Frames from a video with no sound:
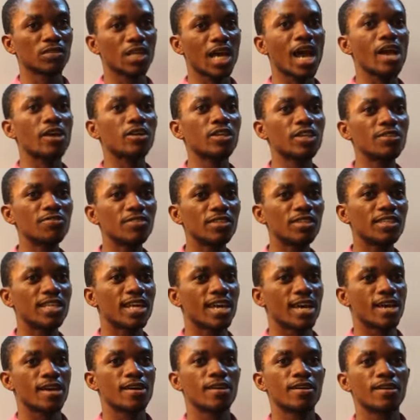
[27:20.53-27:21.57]
and you leave it
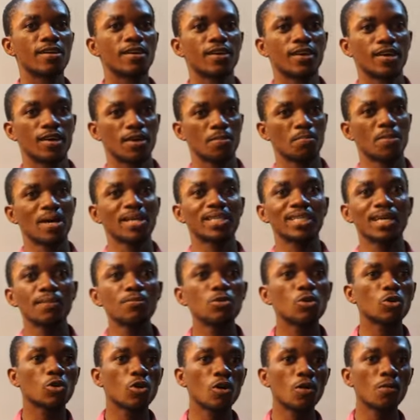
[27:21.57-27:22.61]
there, by the time
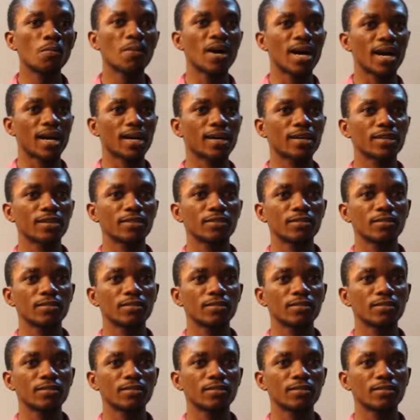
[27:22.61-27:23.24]
you come back,